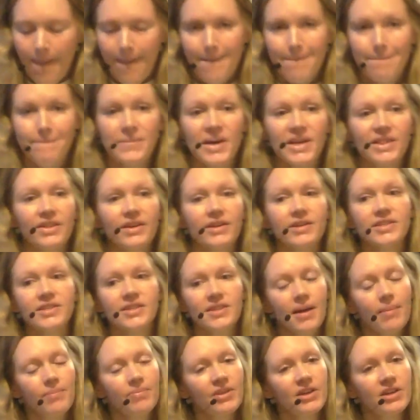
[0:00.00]
But there's
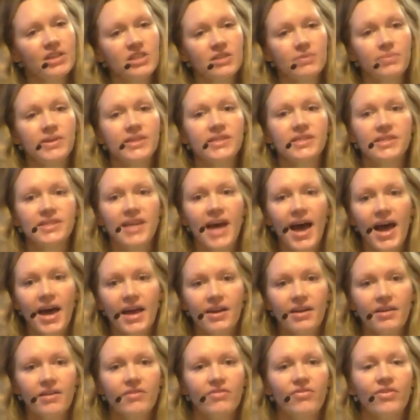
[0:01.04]
something to be said
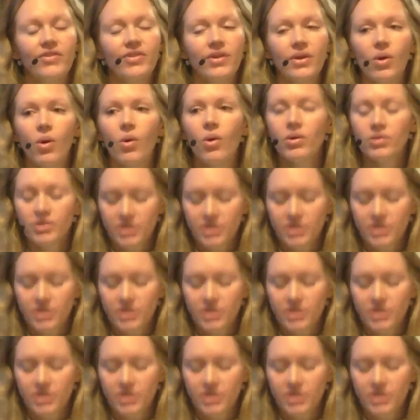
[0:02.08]
for the Old